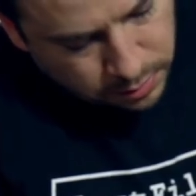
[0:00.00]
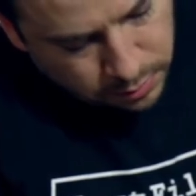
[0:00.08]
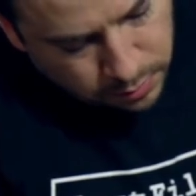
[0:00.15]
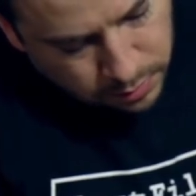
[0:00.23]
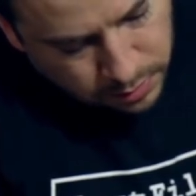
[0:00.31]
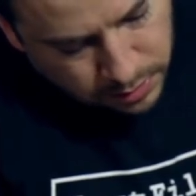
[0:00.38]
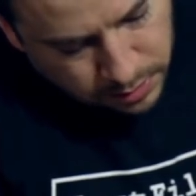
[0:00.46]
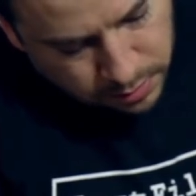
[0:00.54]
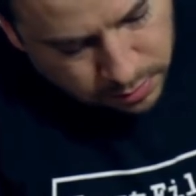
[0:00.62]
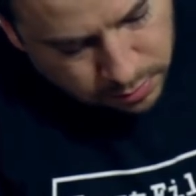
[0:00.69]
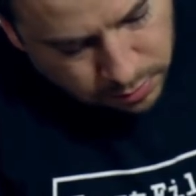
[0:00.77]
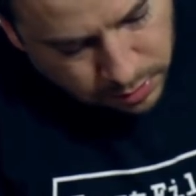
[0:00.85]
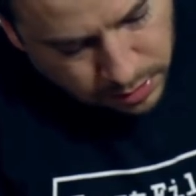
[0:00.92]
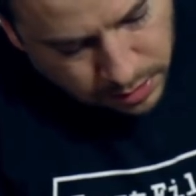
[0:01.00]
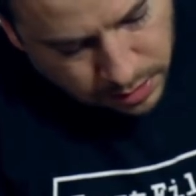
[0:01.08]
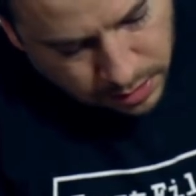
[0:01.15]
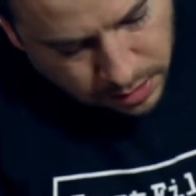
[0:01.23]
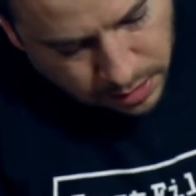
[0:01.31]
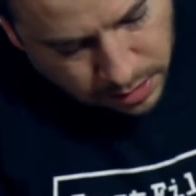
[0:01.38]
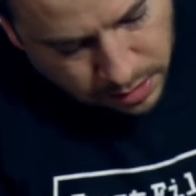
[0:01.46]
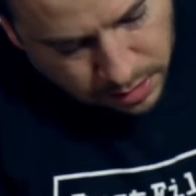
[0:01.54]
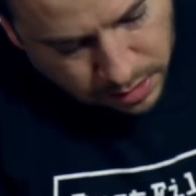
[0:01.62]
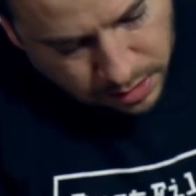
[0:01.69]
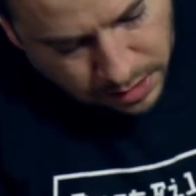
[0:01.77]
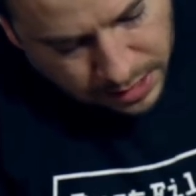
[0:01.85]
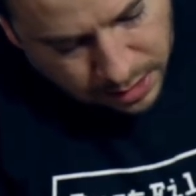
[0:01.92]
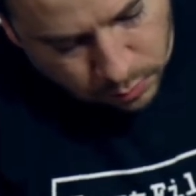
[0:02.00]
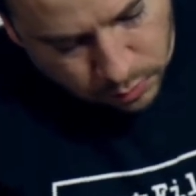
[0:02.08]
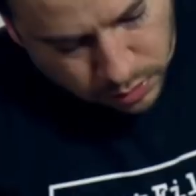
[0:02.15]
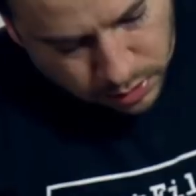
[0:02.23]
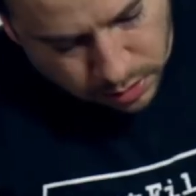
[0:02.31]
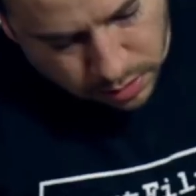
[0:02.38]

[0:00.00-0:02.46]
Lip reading: do a line straight out,